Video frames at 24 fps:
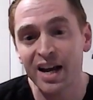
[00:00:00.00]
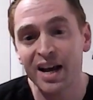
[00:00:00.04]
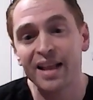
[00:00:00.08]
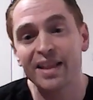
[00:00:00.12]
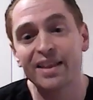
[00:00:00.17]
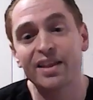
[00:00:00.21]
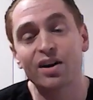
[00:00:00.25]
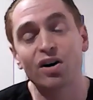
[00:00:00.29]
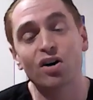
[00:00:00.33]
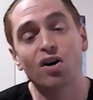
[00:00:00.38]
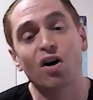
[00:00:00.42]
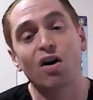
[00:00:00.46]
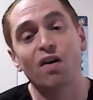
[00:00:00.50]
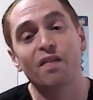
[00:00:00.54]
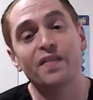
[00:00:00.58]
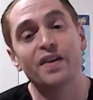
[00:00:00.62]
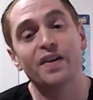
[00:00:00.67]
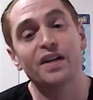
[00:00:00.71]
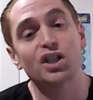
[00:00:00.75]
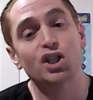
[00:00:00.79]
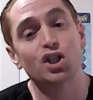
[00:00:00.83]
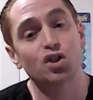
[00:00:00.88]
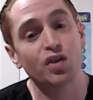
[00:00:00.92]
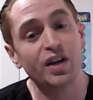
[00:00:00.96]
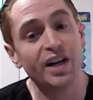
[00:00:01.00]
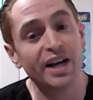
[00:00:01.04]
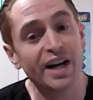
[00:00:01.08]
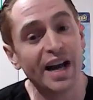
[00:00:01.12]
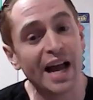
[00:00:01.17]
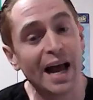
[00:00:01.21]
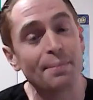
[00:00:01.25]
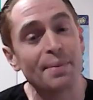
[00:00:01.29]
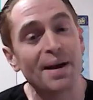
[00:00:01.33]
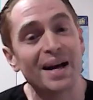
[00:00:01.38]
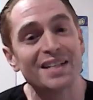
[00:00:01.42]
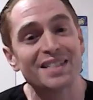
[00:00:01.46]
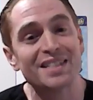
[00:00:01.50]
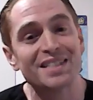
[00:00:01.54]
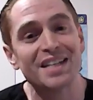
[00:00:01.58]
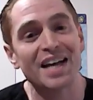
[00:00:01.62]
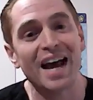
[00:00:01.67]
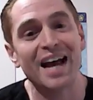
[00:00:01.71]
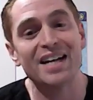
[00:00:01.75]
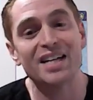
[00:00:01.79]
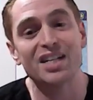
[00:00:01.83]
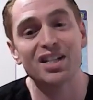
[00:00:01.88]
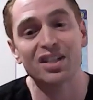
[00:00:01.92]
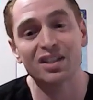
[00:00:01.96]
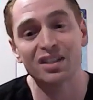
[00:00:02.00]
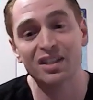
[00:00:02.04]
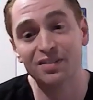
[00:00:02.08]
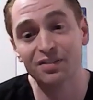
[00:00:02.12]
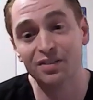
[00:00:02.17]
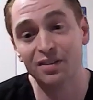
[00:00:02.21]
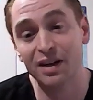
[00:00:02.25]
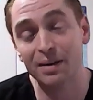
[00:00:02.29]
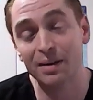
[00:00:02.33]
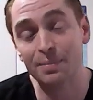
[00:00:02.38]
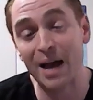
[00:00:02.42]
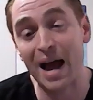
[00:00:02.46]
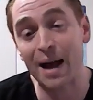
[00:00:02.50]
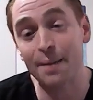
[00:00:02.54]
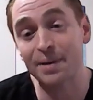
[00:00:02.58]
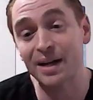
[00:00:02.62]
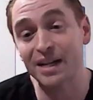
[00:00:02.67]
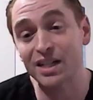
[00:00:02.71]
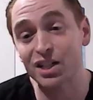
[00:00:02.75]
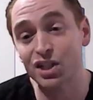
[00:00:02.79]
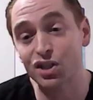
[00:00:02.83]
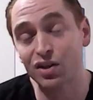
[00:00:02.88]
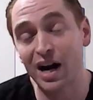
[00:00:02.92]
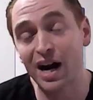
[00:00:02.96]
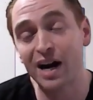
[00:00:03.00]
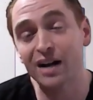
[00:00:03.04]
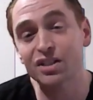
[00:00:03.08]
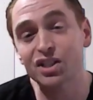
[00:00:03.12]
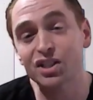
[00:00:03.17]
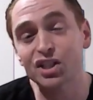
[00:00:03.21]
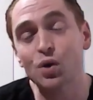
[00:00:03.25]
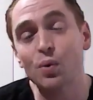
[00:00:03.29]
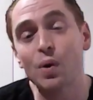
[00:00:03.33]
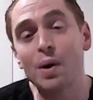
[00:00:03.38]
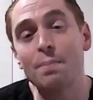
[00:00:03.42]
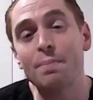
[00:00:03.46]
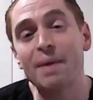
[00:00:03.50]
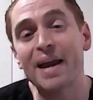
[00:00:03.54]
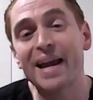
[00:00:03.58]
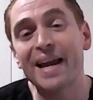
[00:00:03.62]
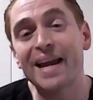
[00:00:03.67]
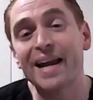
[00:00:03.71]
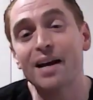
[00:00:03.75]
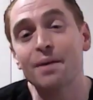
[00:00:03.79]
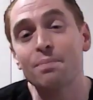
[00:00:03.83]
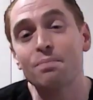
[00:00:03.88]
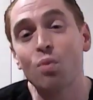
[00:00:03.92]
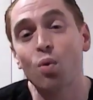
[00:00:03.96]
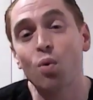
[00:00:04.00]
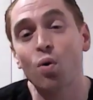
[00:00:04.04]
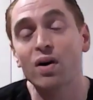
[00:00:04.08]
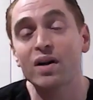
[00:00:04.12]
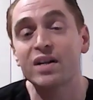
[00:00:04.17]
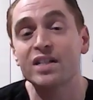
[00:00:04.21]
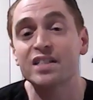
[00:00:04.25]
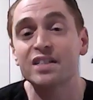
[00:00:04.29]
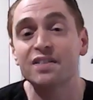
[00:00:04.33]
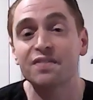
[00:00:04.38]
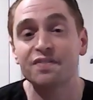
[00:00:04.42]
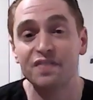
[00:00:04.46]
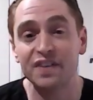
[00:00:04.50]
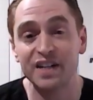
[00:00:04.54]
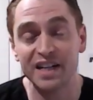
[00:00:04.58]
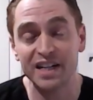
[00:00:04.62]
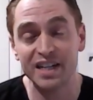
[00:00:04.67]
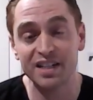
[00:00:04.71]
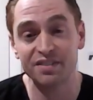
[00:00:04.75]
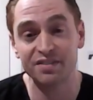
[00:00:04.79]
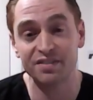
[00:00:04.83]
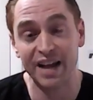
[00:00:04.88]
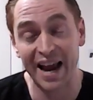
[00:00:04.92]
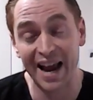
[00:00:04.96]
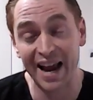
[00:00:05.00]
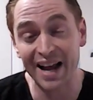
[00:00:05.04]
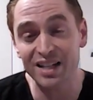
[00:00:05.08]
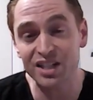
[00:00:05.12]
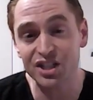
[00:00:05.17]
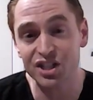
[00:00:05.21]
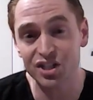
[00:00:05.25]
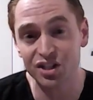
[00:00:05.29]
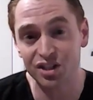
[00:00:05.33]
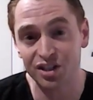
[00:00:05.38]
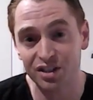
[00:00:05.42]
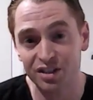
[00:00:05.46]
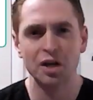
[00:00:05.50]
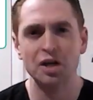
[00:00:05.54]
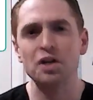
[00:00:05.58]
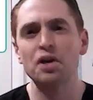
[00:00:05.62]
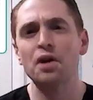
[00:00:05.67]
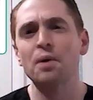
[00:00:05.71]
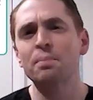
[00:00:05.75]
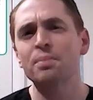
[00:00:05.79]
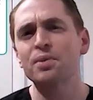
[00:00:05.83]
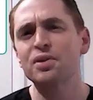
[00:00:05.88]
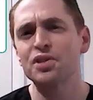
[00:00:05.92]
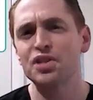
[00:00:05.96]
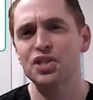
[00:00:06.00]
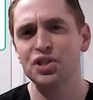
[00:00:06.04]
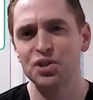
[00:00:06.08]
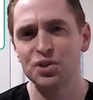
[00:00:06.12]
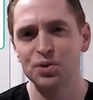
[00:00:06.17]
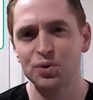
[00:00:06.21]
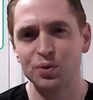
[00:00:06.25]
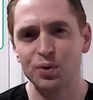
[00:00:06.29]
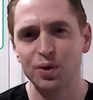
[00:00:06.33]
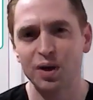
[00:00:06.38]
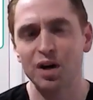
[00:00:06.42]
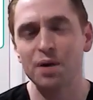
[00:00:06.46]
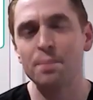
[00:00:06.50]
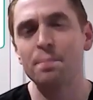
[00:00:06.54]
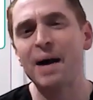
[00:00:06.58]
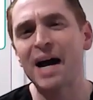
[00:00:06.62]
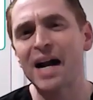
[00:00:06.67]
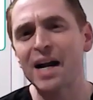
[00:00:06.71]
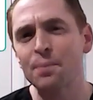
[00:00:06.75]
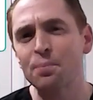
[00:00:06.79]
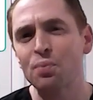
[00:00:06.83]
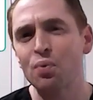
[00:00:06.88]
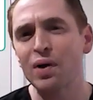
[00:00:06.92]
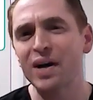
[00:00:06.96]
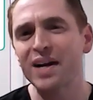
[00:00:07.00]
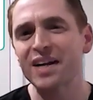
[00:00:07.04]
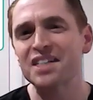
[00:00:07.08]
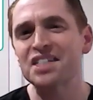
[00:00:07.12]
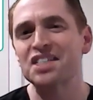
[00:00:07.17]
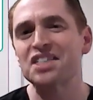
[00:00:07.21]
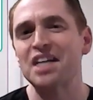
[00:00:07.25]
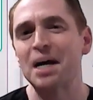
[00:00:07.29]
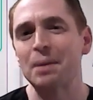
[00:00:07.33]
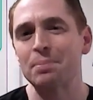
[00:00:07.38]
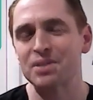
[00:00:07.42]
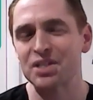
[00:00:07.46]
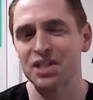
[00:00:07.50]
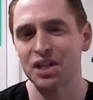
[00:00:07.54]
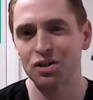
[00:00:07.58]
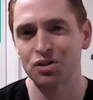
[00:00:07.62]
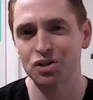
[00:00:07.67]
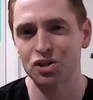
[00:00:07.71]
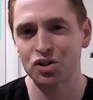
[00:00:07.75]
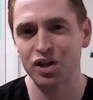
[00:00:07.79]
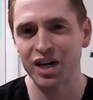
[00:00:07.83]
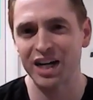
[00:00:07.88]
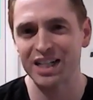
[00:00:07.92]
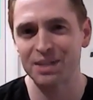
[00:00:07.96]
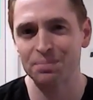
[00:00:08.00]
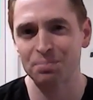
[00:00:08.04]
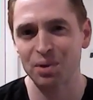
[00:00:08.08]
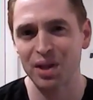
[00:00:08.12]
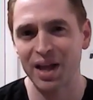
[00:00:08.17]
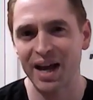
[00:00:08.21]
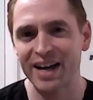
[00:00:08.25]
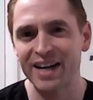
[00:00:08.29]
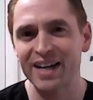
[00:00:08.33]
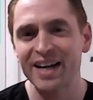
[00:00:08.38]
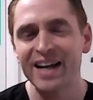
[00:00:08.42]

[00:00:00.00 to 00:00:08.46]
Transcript: They're called the Treat MS and Deliver MS trials, so we may get a more definitive answer. Number two, hematopoietic stem cell transplant.